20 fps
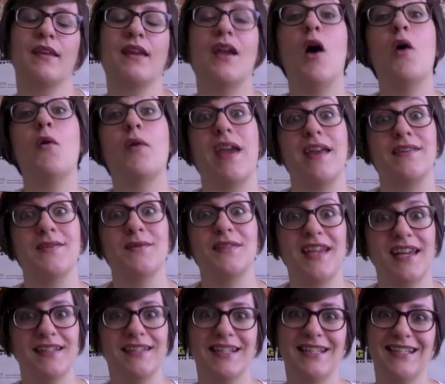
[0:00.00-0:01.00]
Okay, so
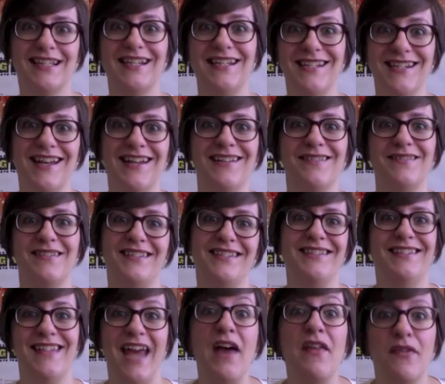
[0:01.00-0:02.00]
technically it's not a
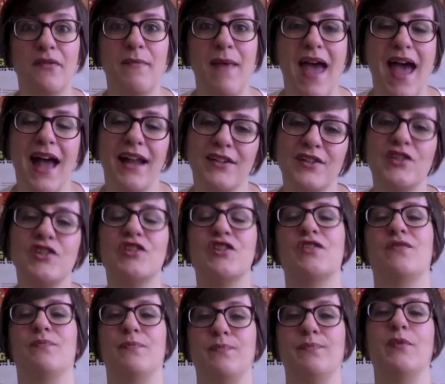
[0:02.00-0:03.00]
death
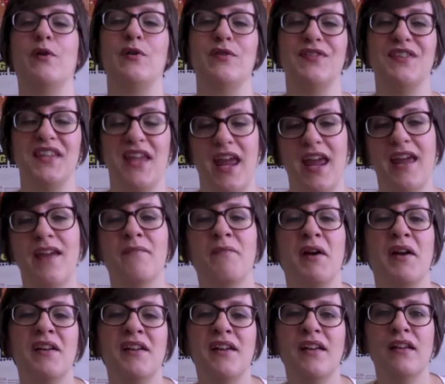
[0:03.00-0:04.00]
match per se,
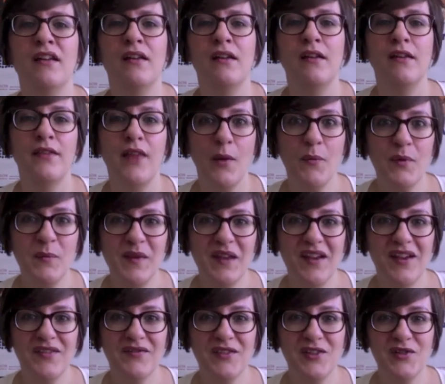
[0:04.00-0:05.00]
but that would be
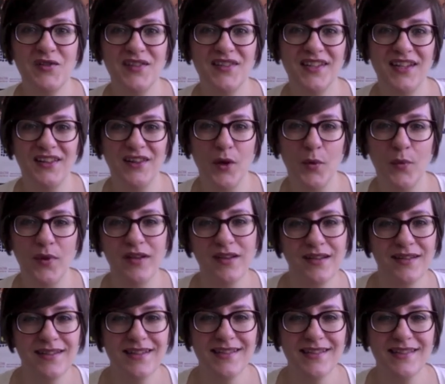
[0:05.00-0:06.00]
kind of interesting though, wouldn't
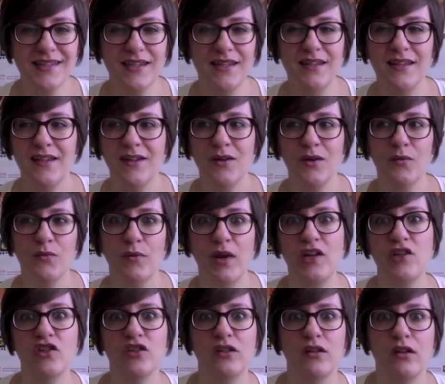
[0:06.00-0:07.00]
it, to see
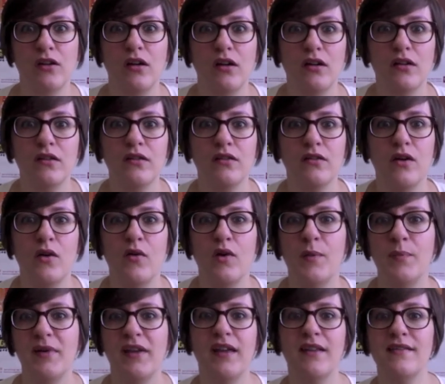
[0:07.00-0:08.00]
Rachel and Kurt go
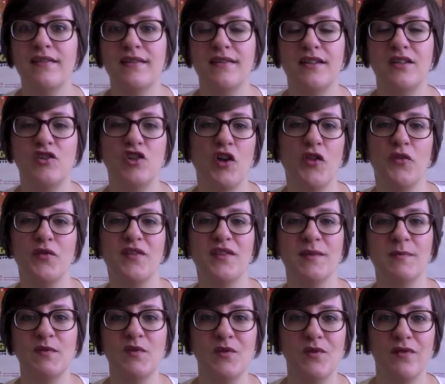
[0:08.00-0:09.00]
up against each other in
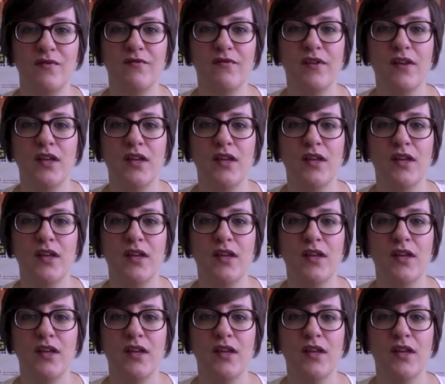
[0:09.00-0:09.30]
some sort of